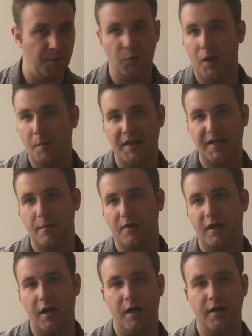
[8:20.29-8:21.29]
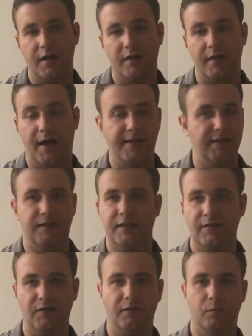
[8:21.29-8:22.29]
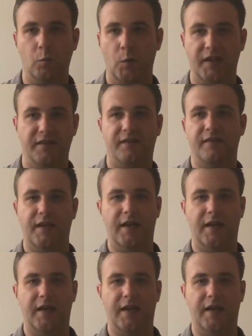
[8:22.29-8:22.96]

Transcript: swiped my debit card, and I didn't even wince